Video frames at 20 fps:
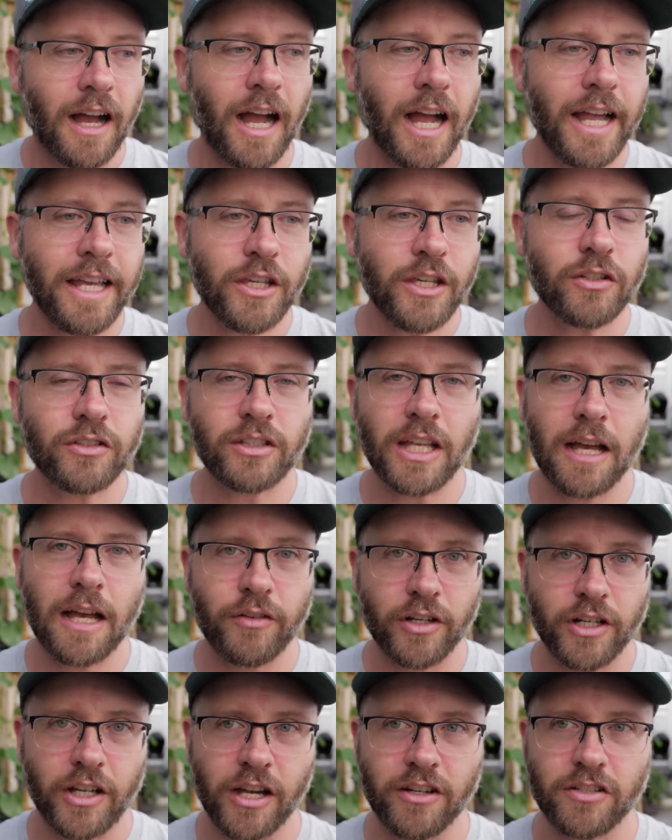I used to
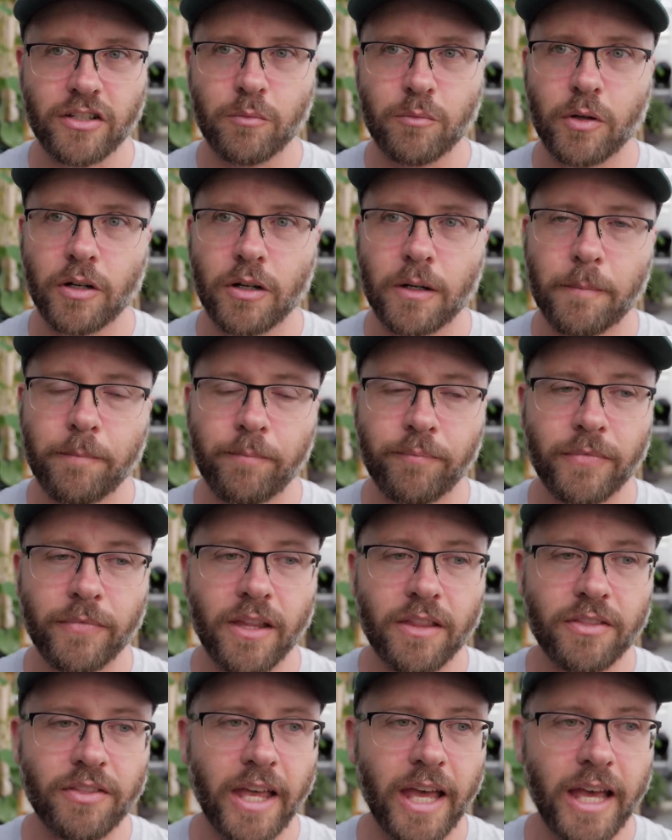have a customer
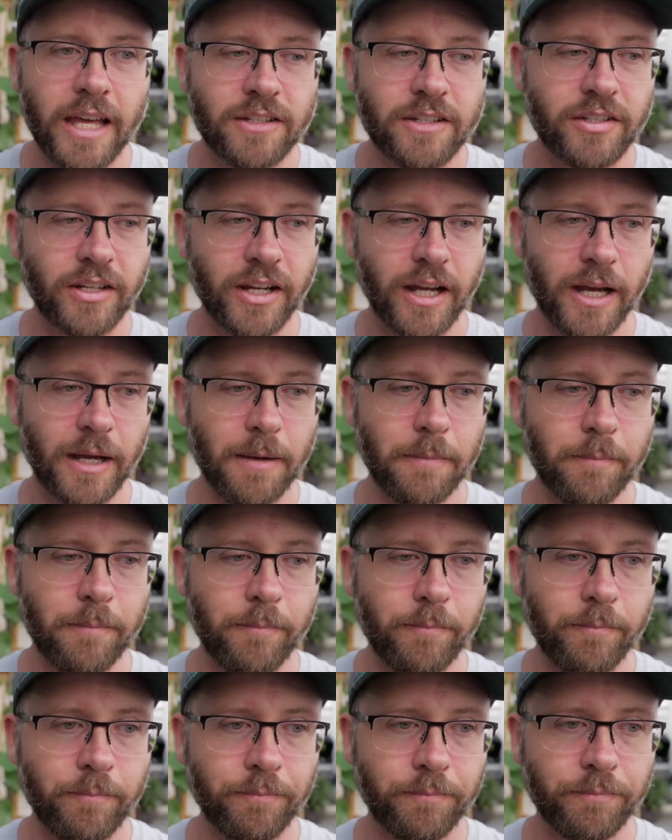that
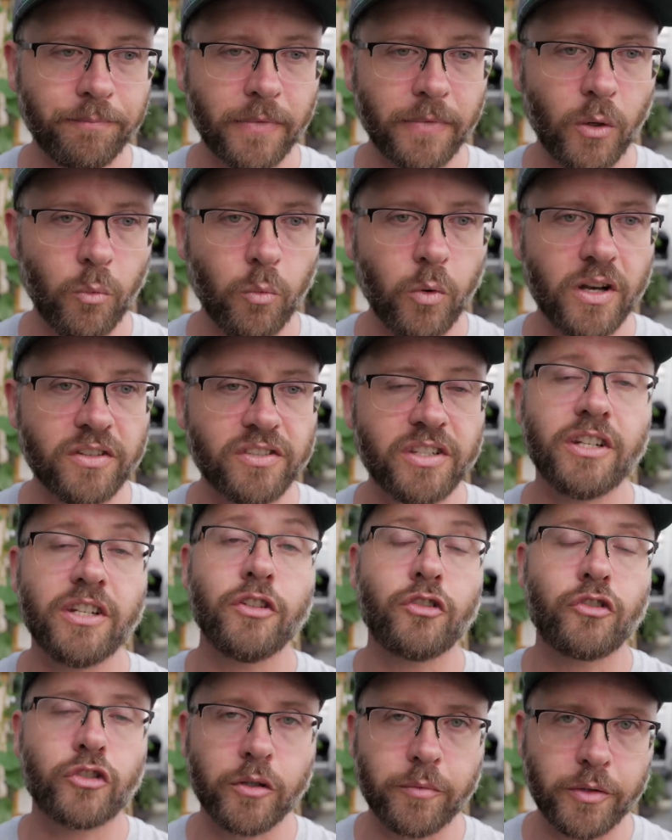um, was a
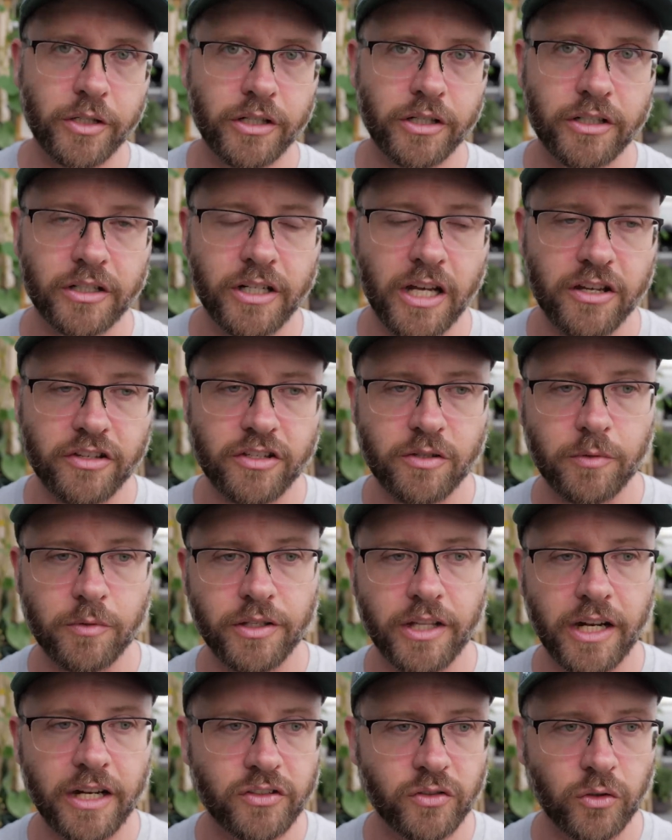distributor
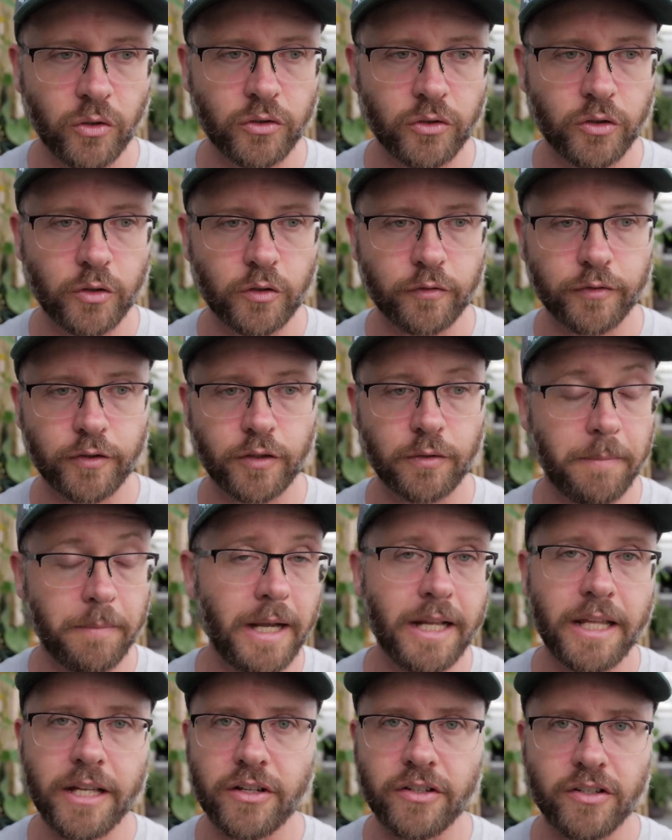customer that I sold to for
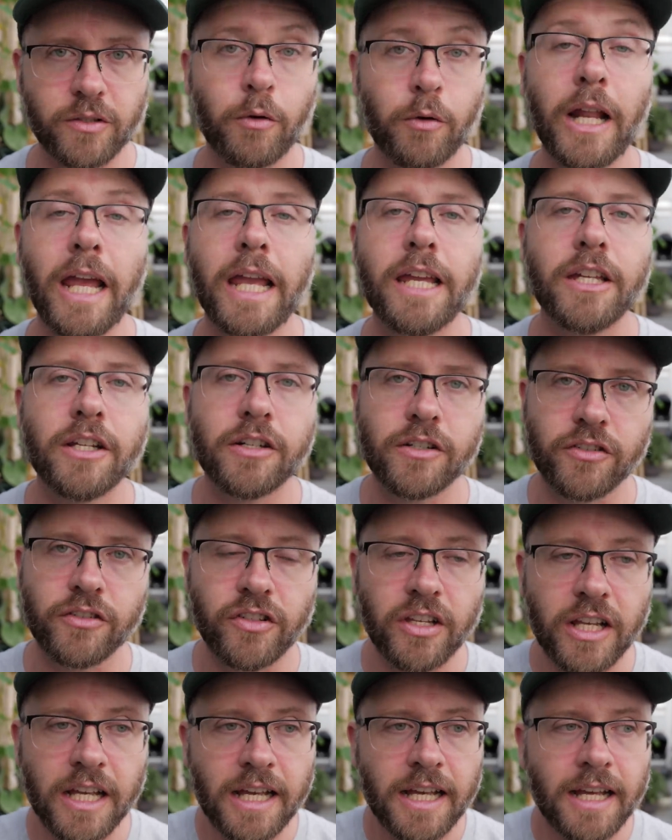many years, about eight
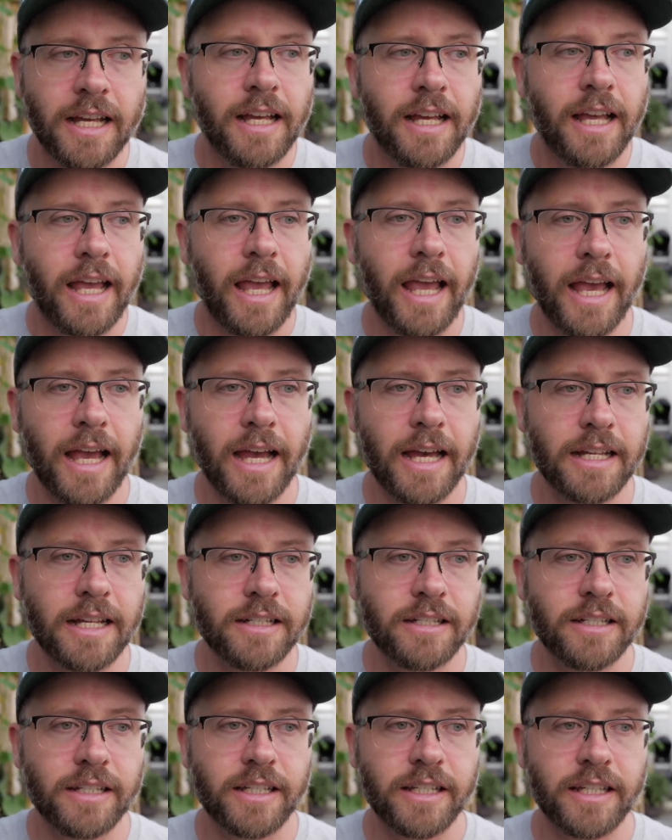years.
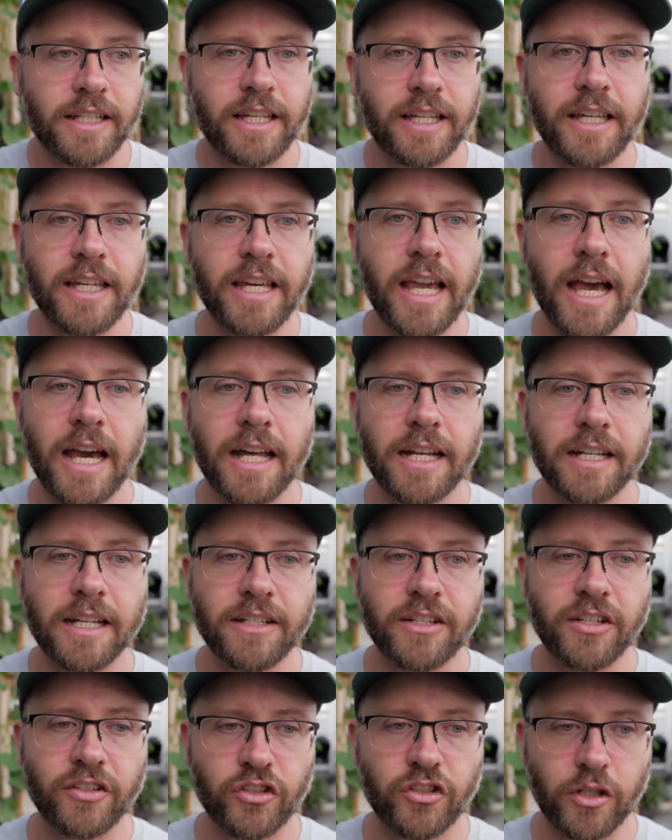And he had
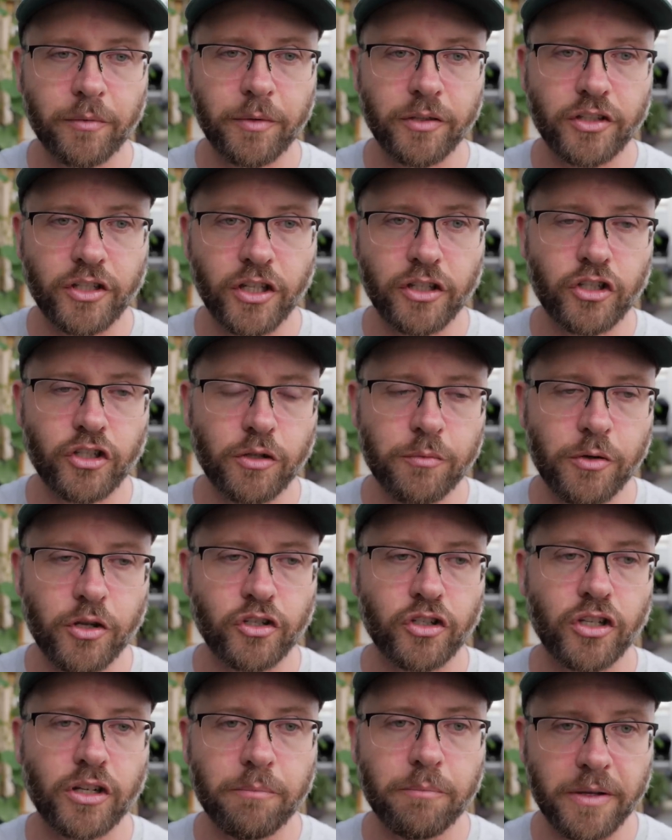a distribu-
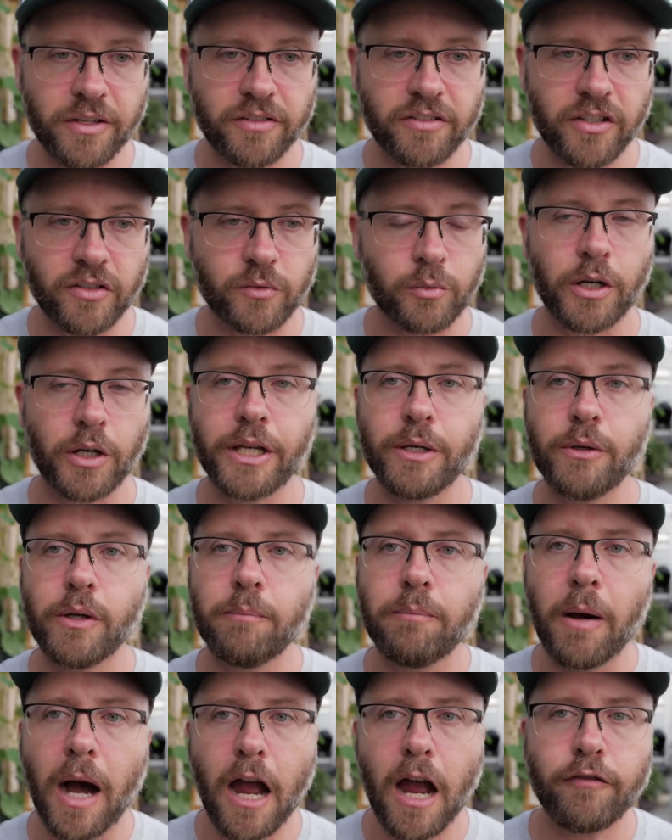distribution business where he
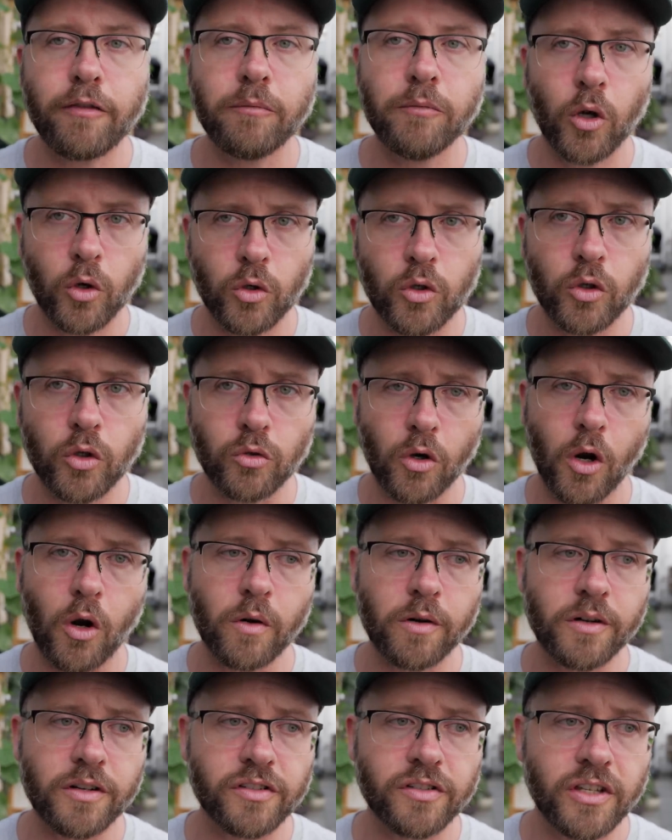would buy from local
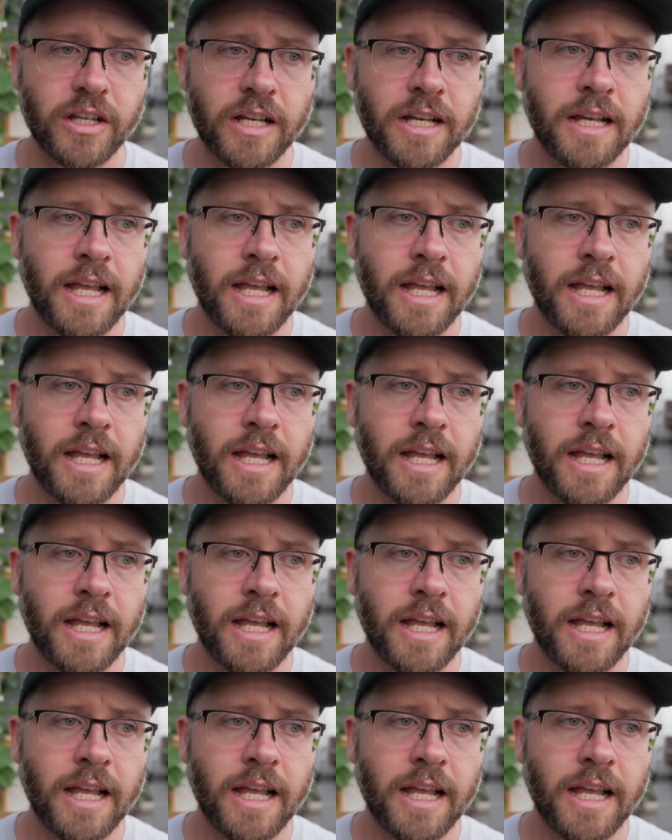growers,